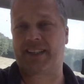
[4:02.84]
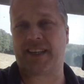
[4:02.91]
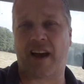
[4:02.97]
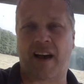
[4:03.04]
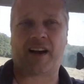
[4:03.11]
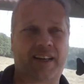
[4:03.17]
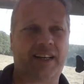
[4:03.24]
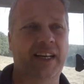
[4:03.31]
at the
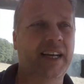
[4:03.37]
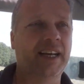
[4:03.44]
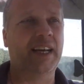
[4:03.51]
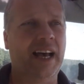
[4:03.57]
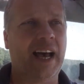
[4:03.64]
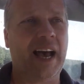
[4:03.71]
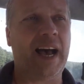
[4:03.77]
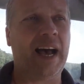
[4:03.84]
start,
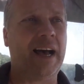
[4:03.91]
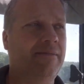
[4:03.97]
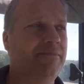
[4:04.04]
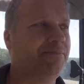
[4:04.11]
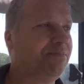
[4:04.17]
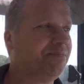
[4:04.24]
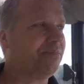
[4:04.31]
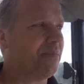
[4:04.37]

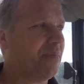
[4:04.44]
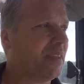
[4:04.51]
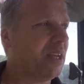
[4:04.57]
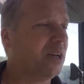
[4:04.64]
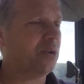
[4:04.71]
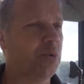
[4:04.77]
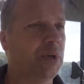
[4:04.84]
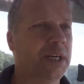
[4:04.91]

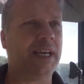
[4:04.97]
um,